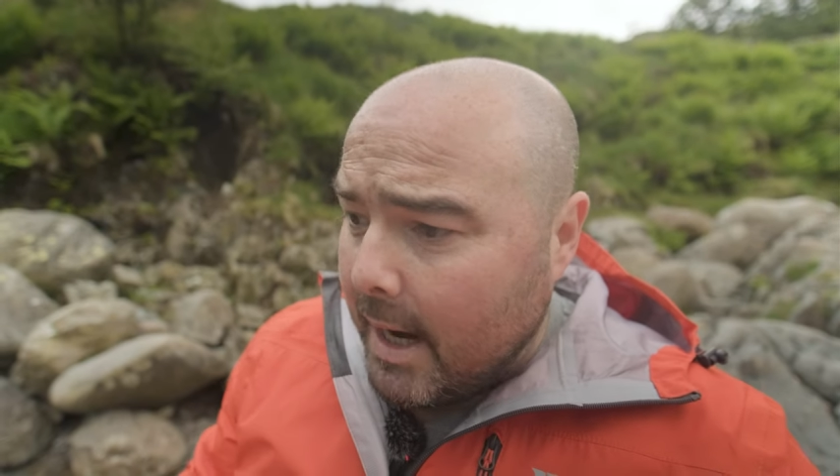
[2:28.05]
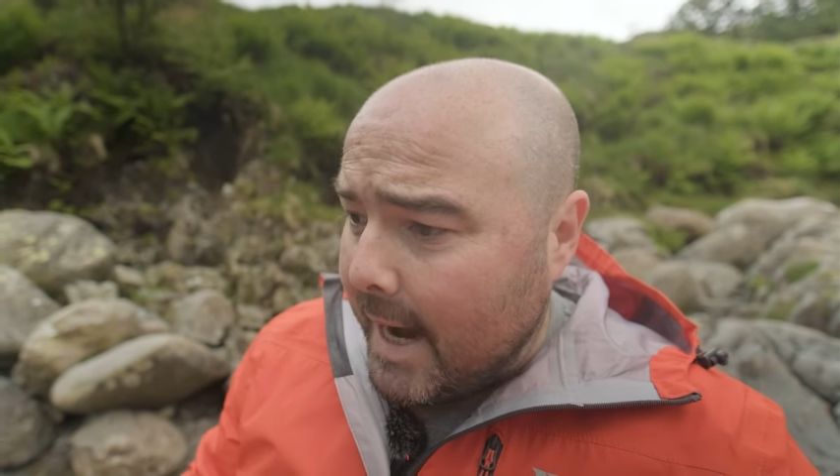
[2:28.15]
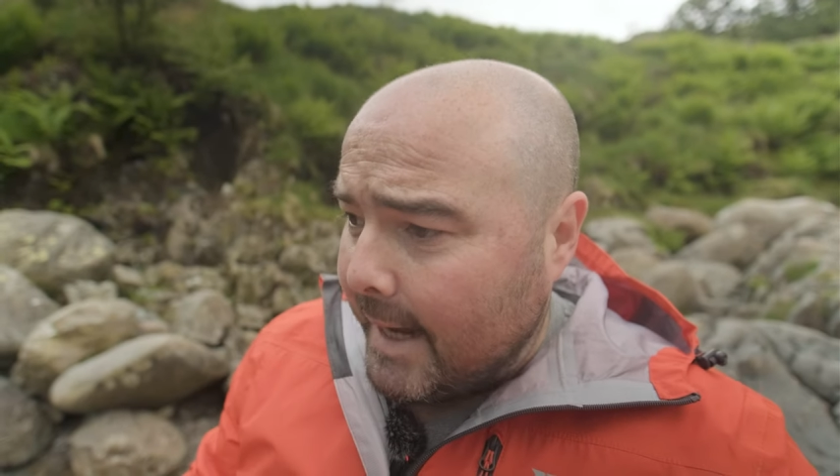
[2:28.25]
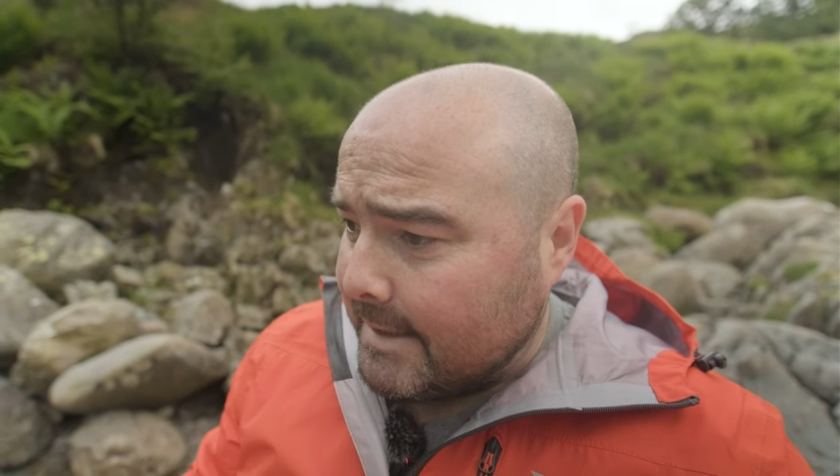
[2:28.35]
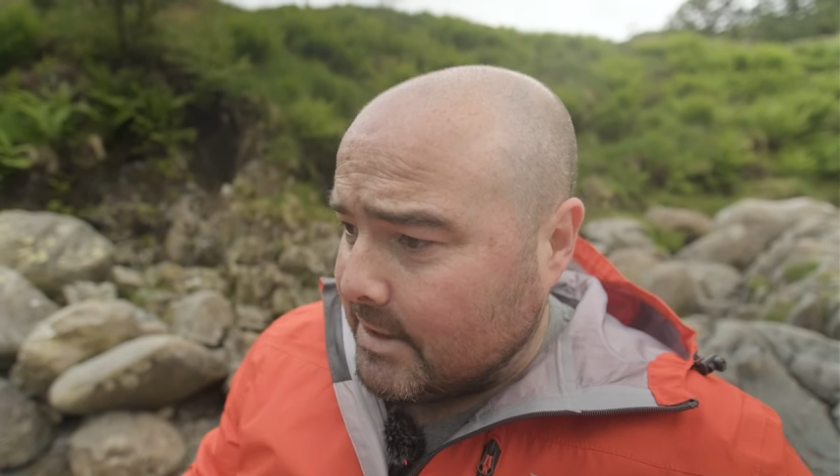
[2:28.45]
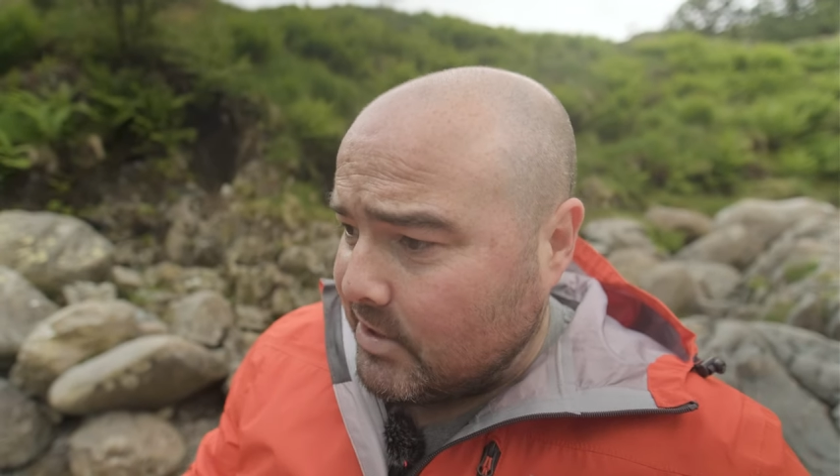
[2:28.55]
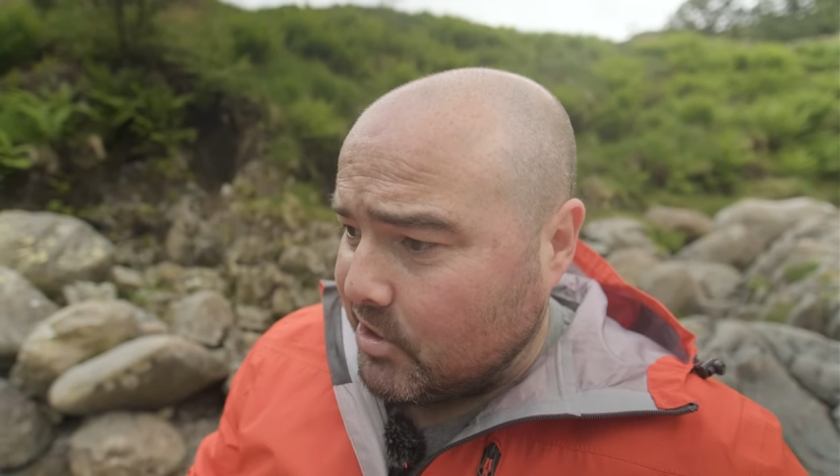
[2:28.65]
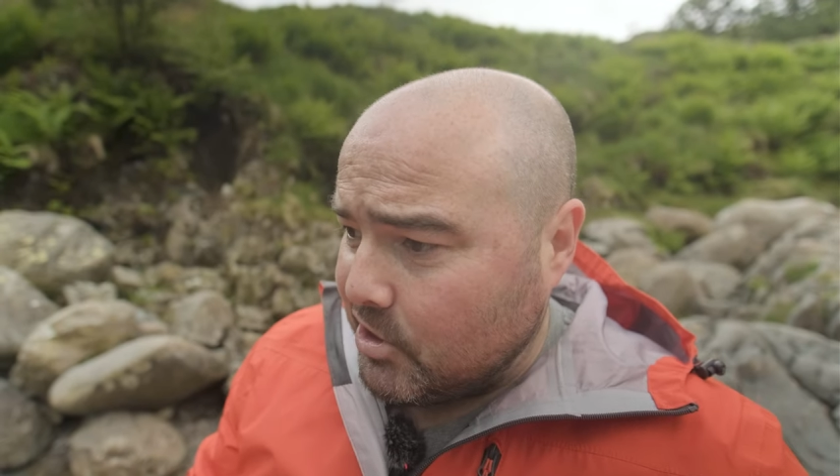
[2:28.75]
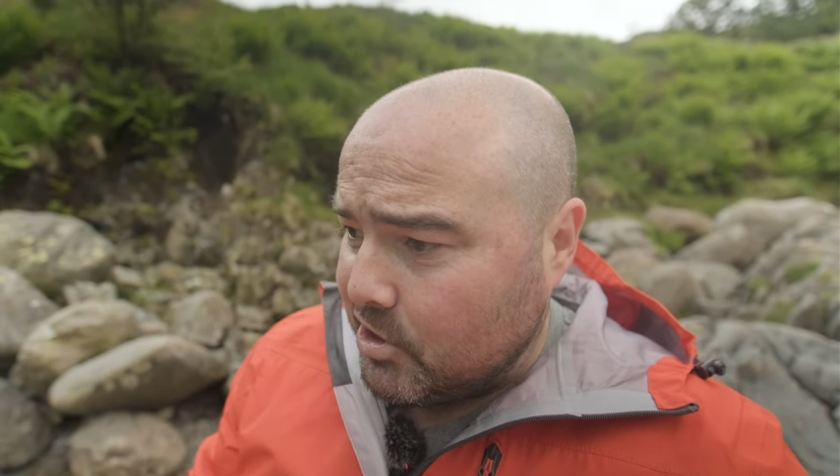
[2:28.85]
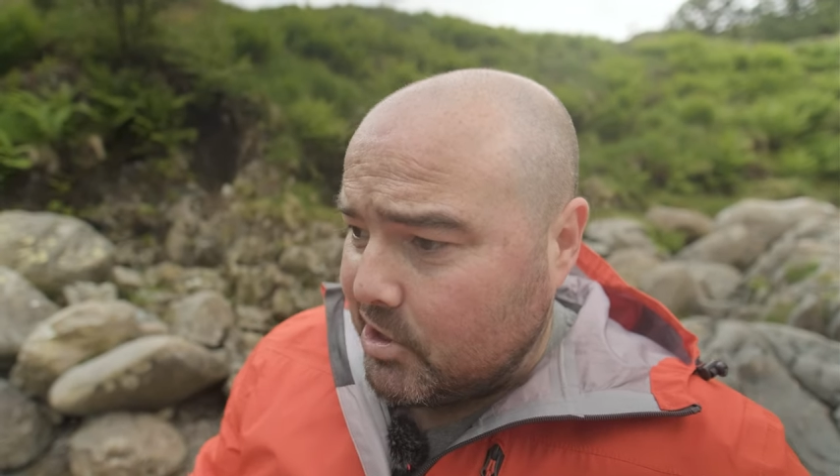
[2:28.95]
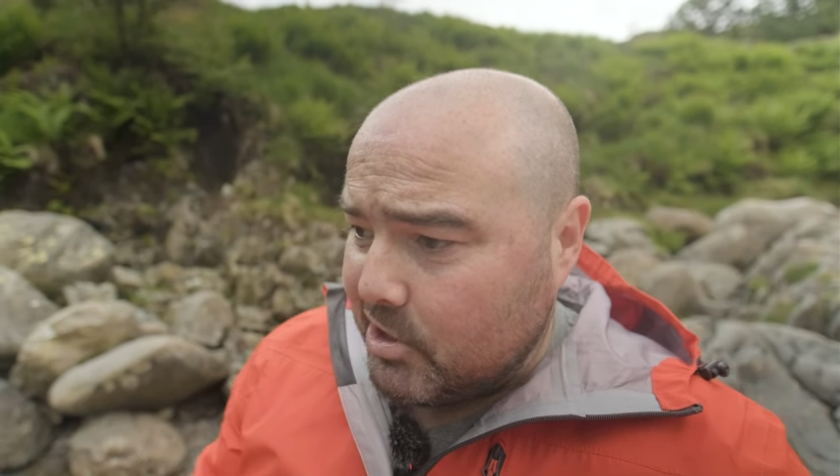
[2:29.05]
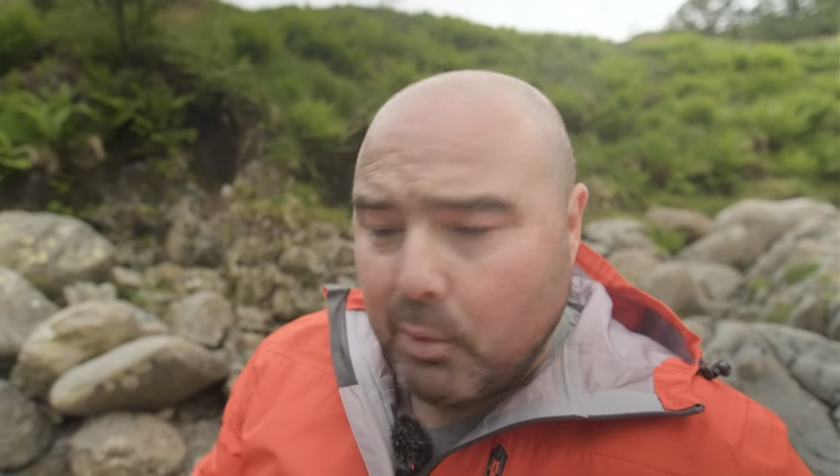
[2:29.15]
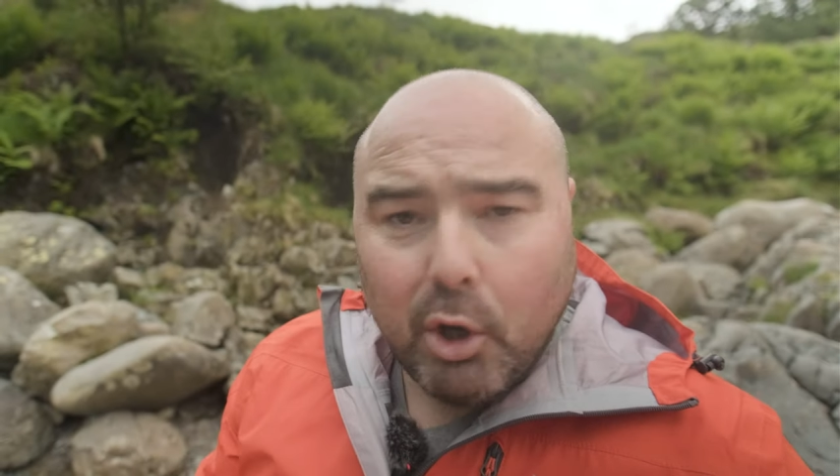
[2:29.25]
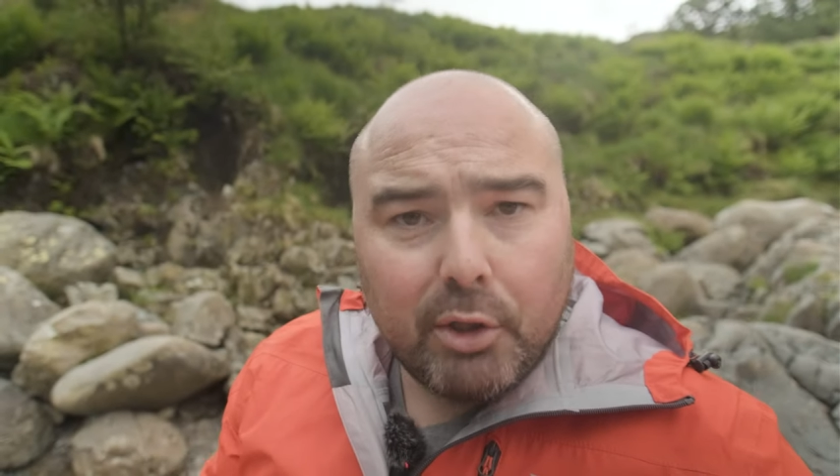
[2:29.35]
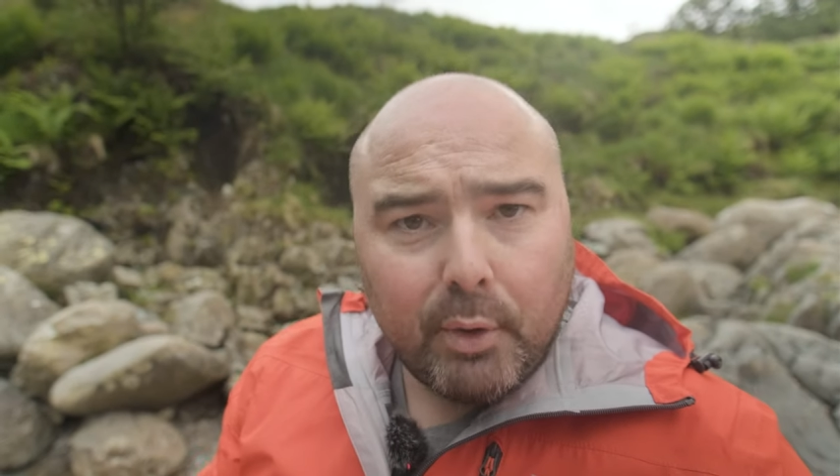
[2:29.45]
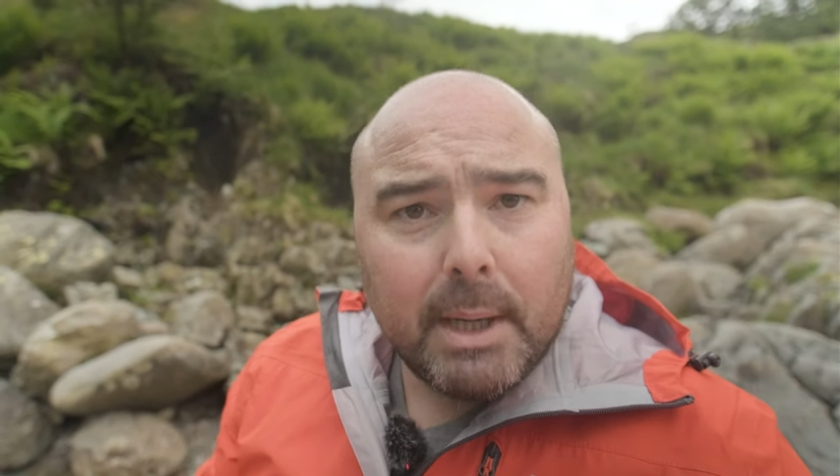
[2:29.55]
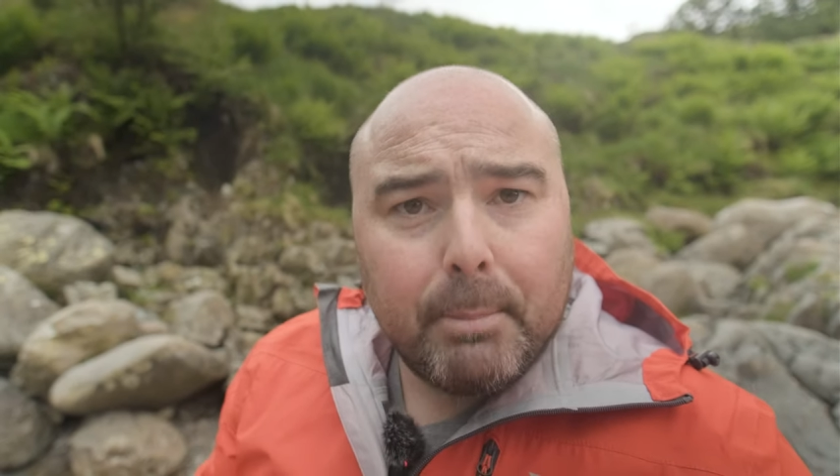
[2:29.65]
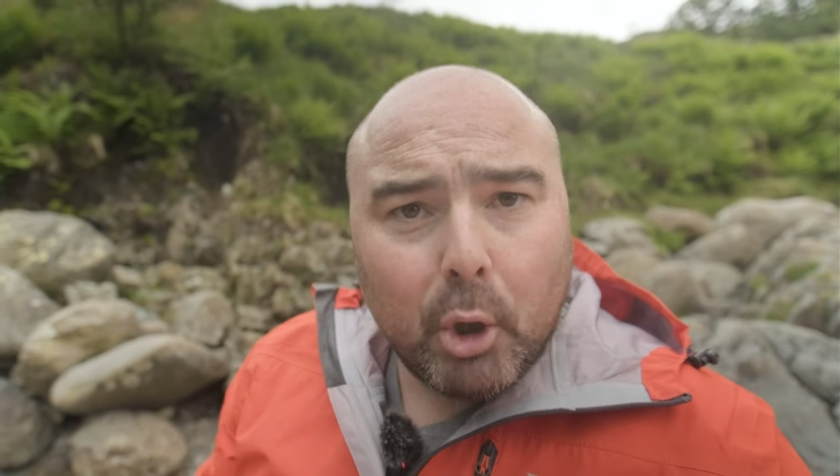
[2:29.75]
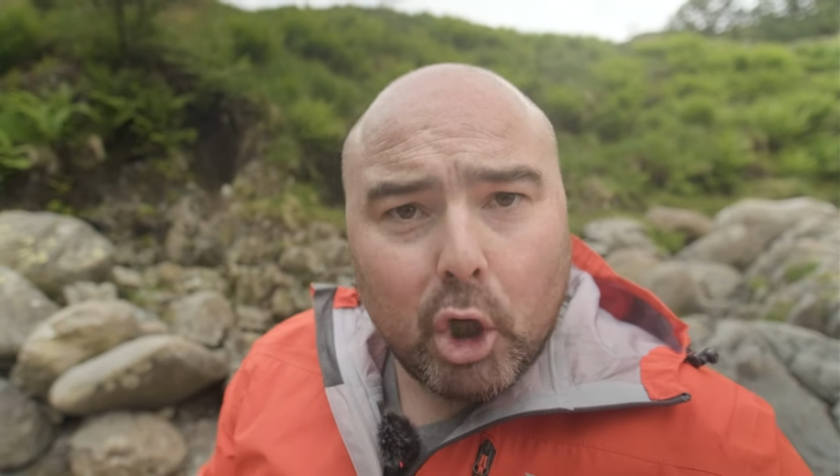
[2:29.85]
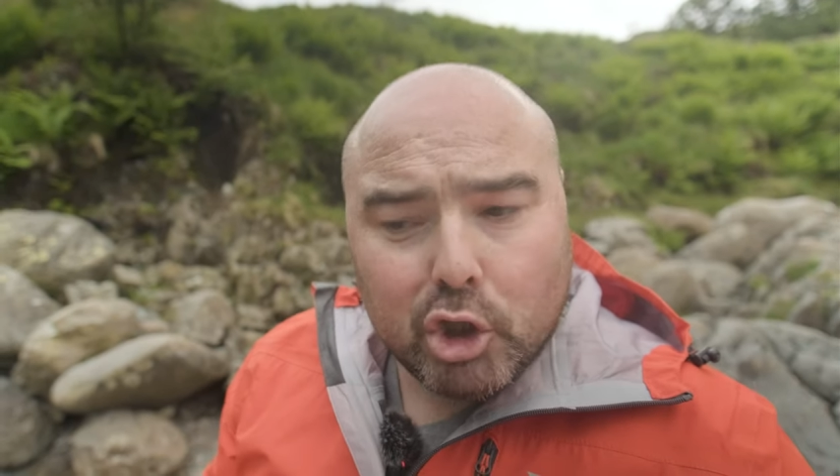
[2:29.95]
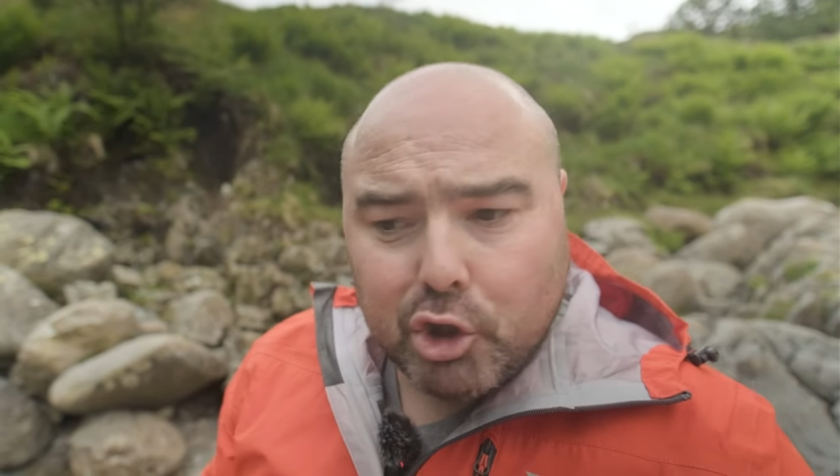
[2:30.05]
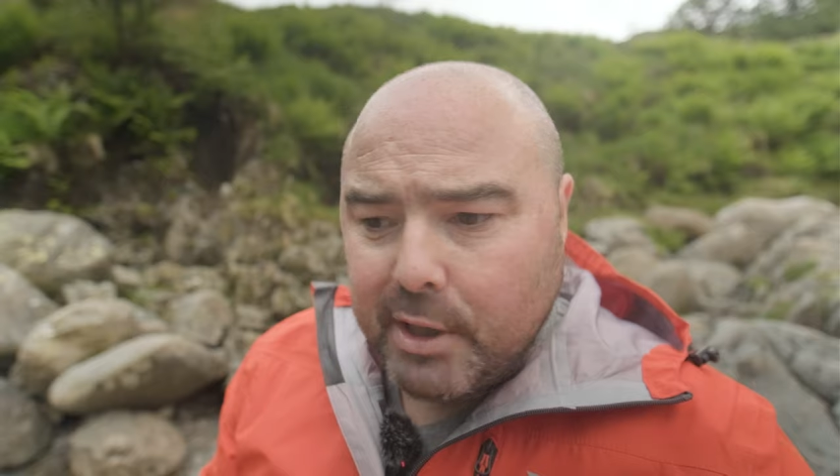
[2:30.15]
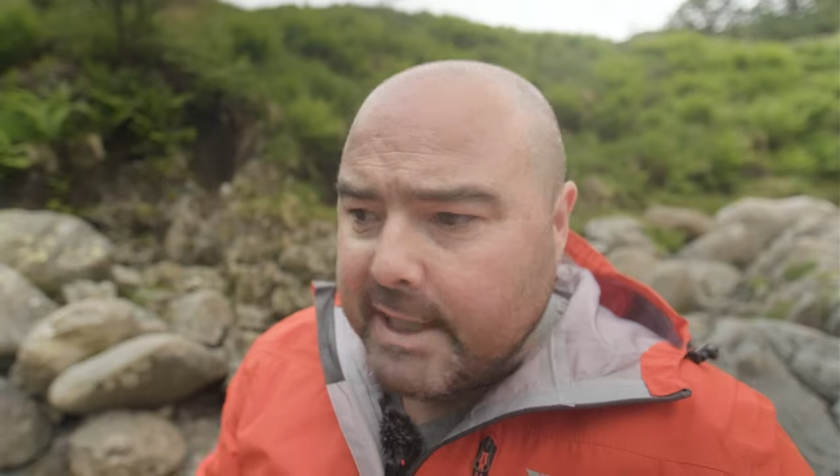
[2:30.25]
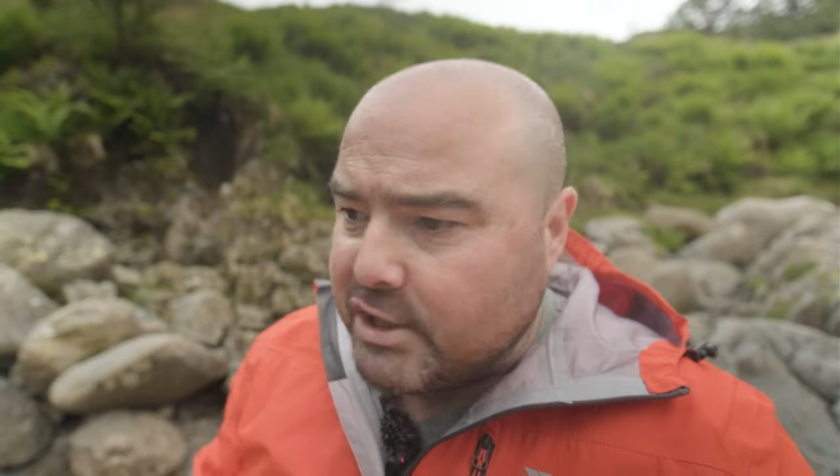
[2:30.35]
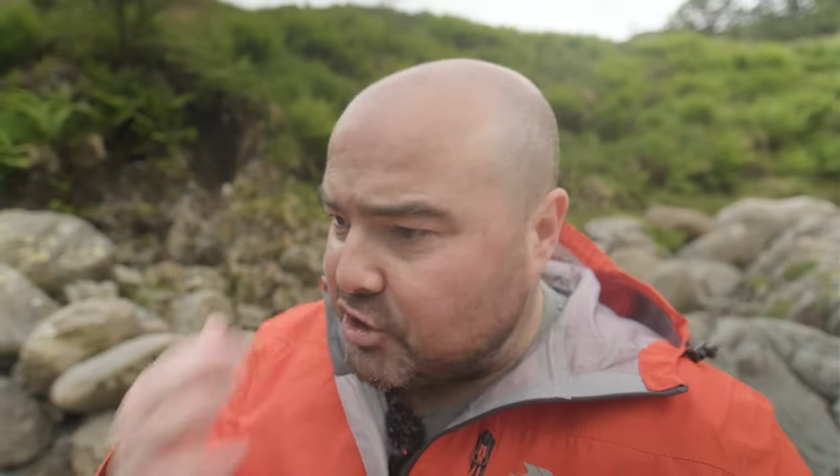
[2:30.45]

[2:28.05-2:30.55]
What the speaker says: and two or three in portrait,